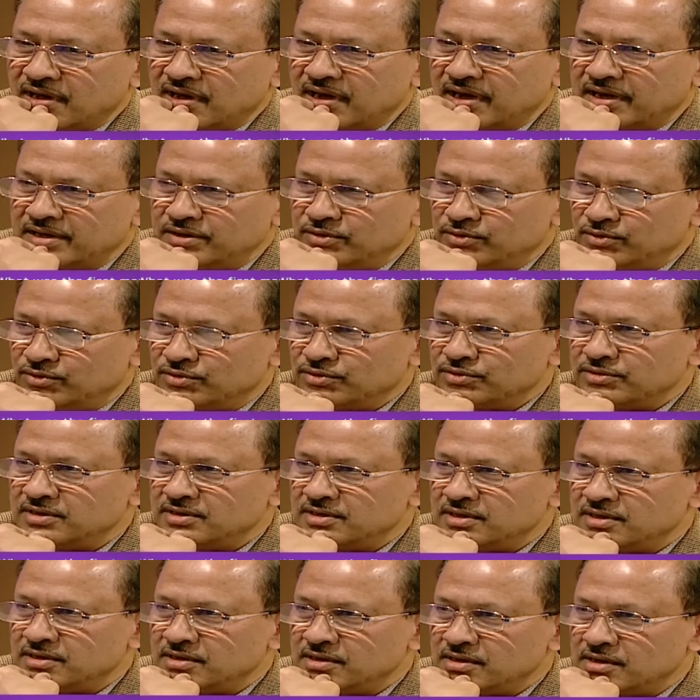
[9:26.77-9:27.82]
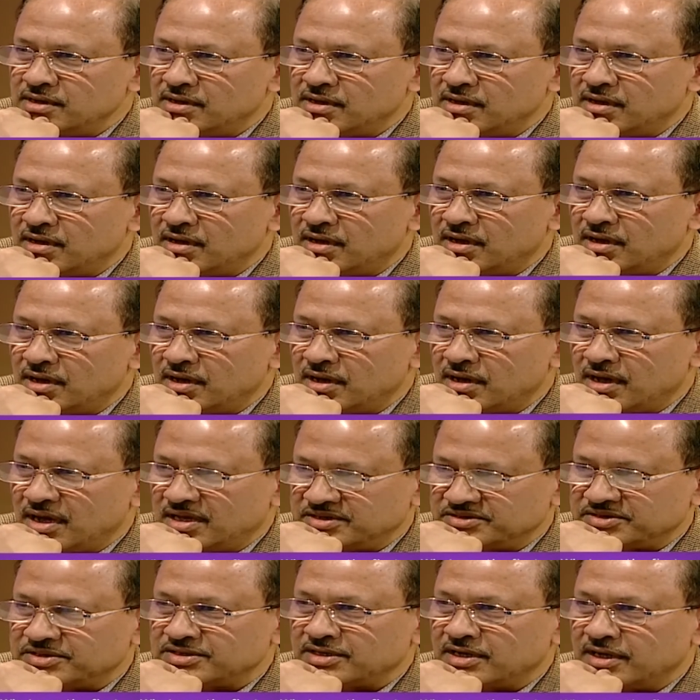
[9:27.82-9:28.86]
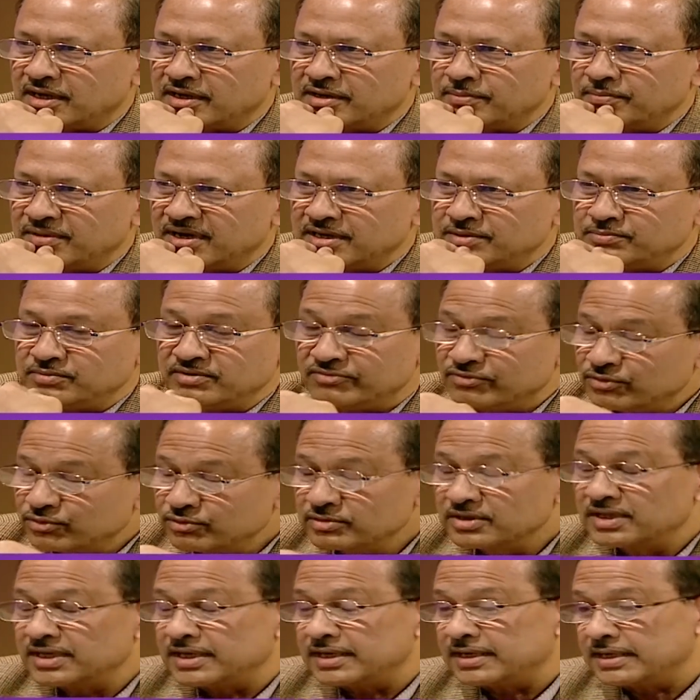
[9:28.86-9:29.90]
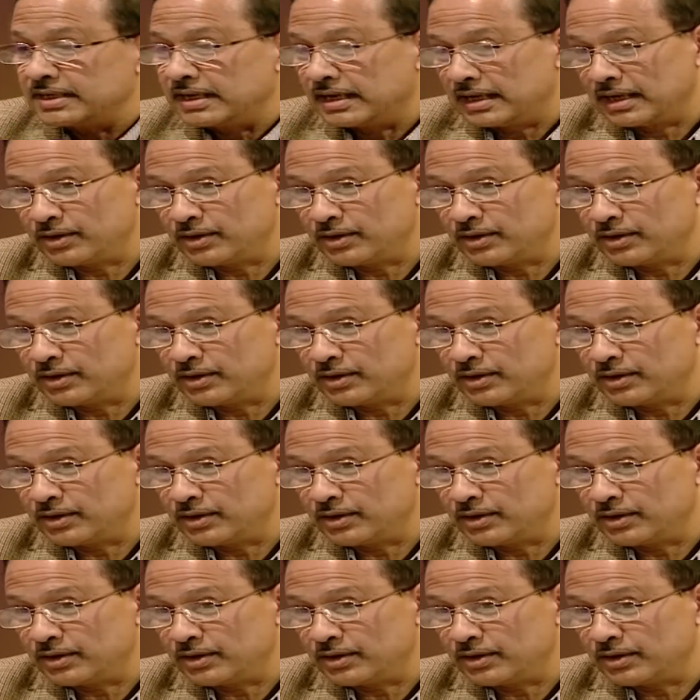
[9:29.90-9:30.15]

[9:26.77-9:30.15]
I know the answer, but before that,